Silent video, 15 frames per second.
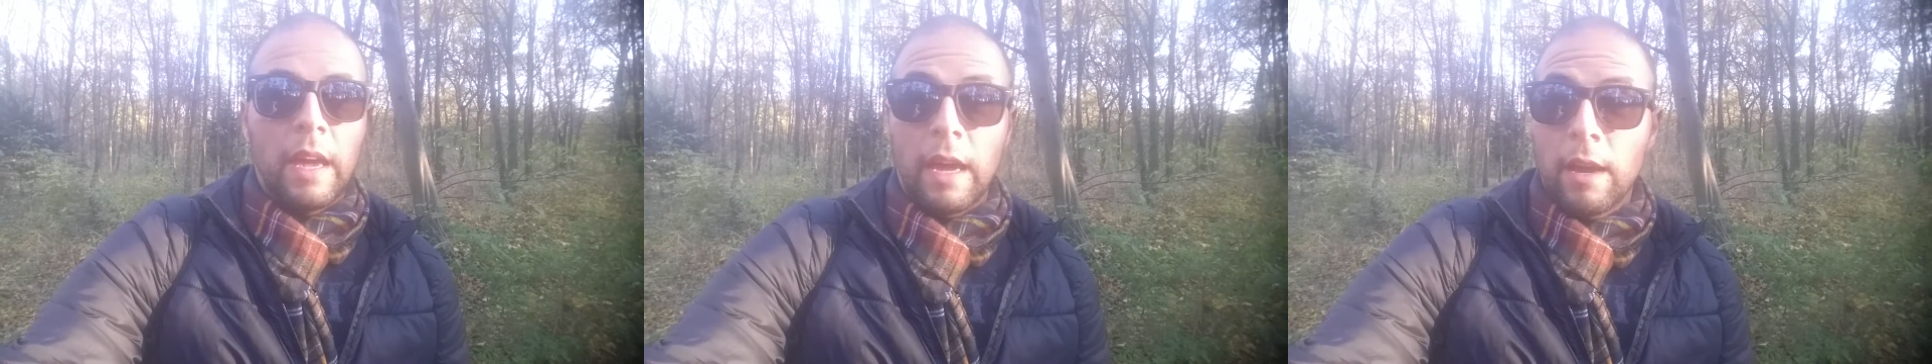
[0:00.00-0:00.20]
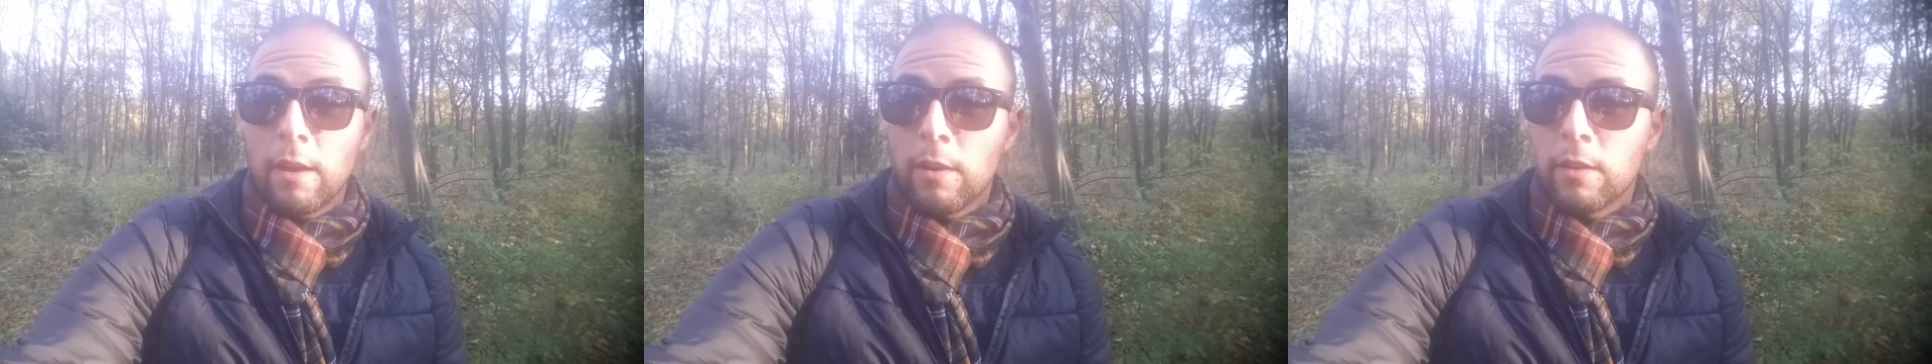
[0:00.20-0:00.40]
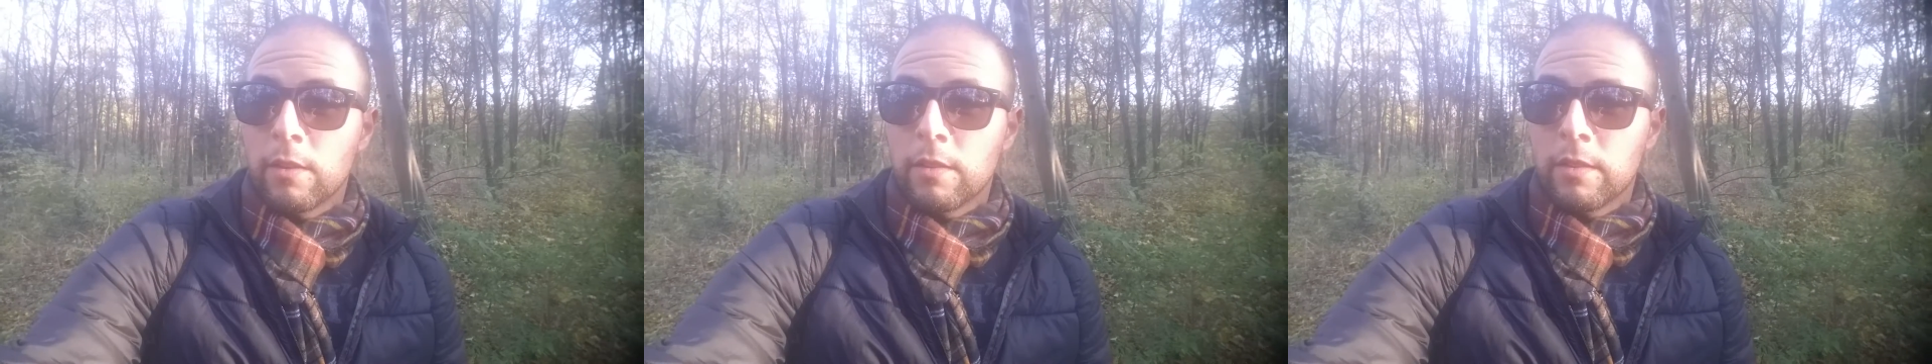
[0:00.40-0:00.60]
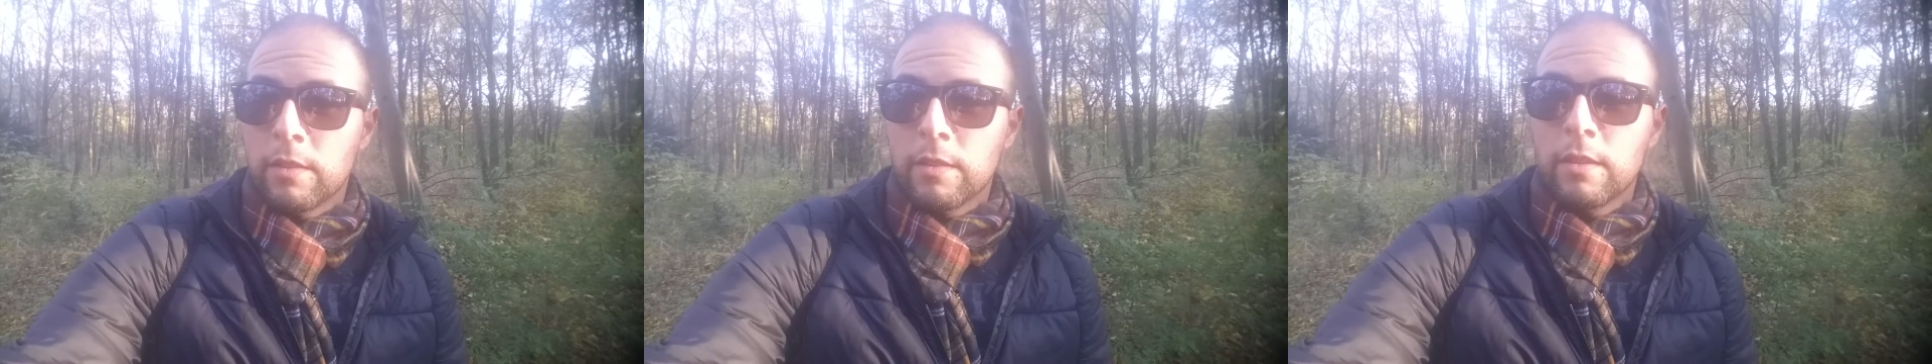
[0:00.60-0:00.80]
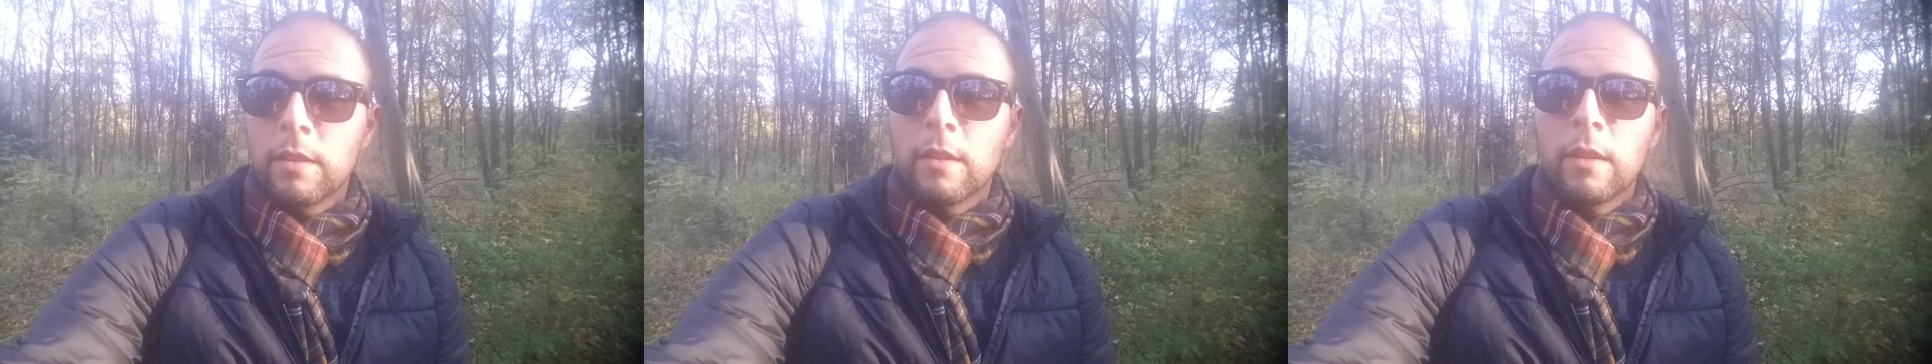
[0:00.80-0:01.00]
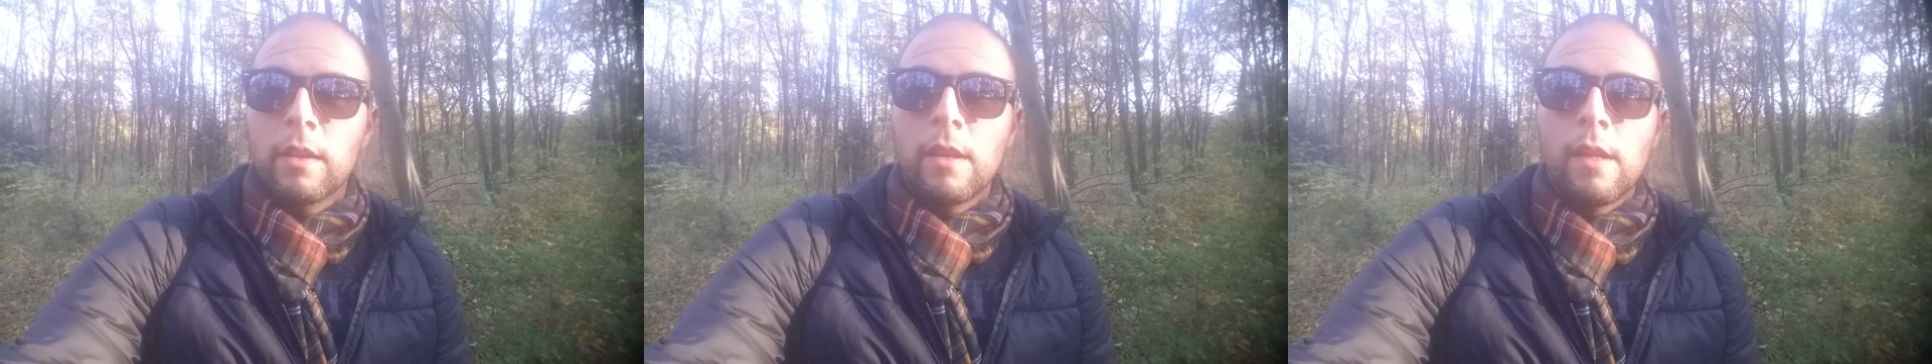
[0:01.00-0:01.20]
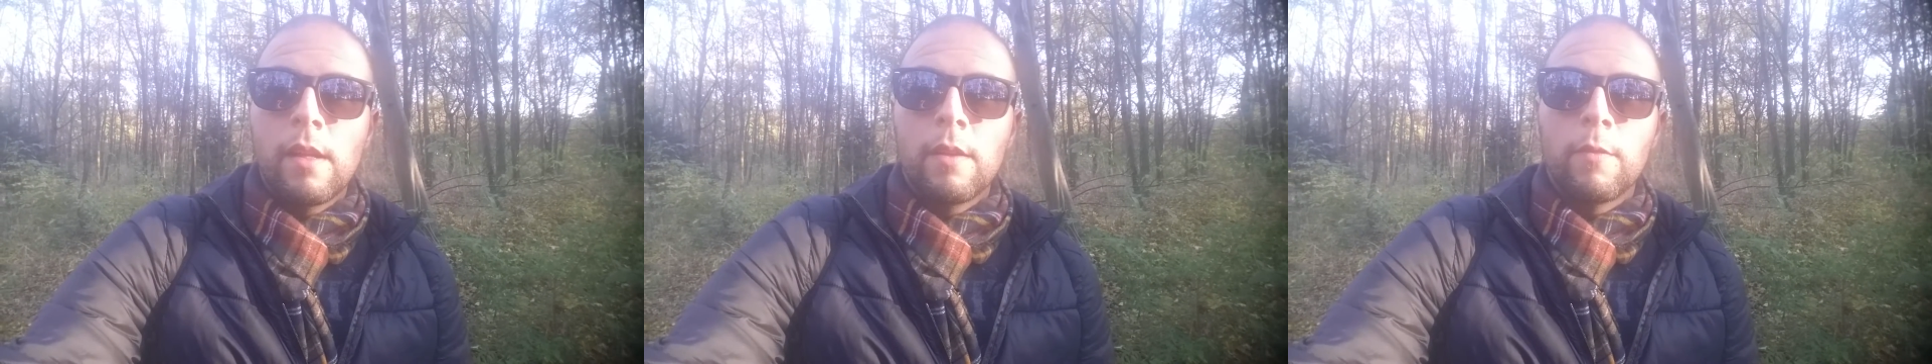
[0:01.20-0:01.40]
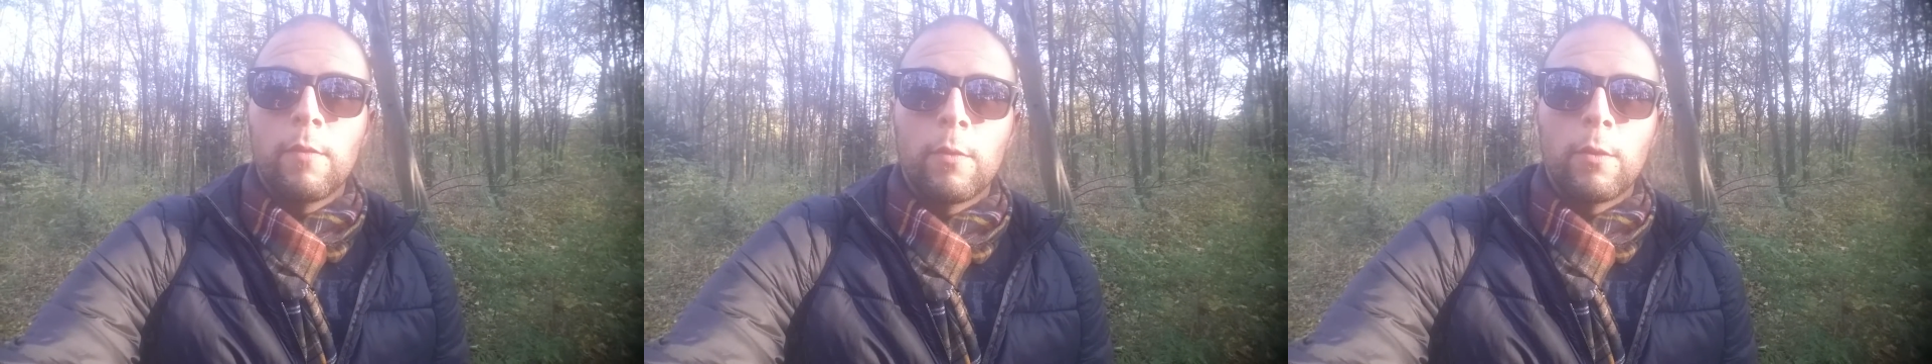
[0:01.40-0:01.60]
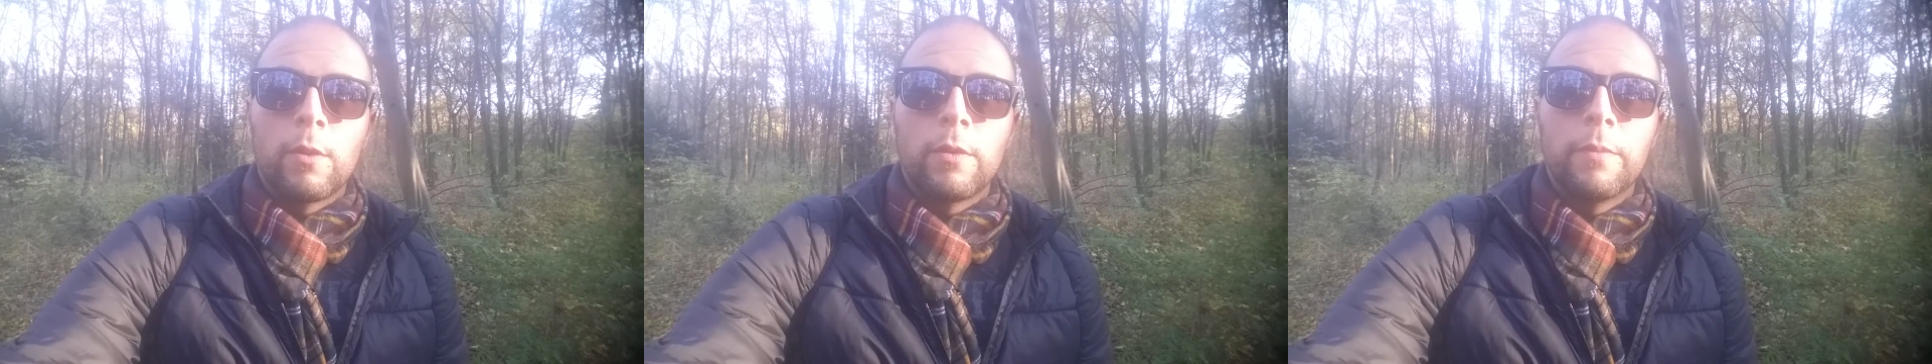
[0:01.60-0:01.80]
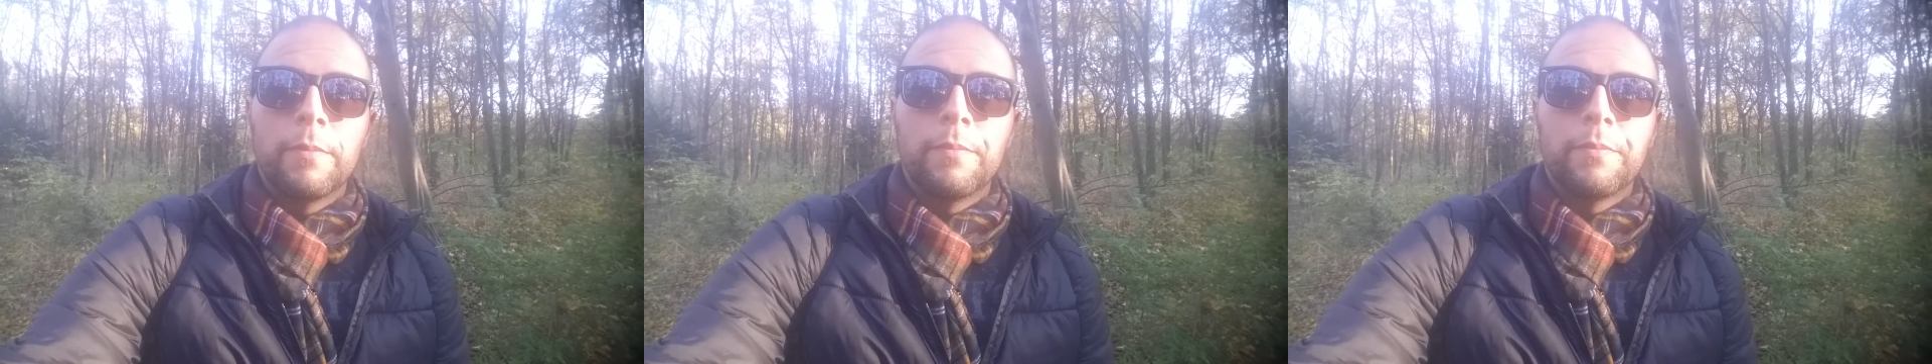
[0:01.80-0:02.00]
cared
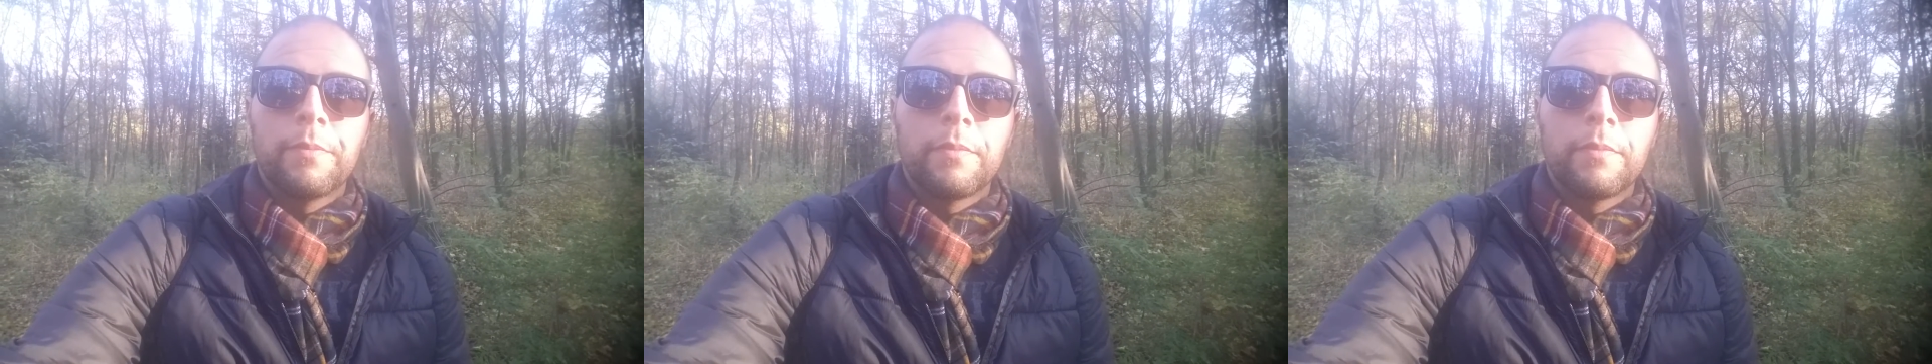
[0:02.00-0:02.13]
for.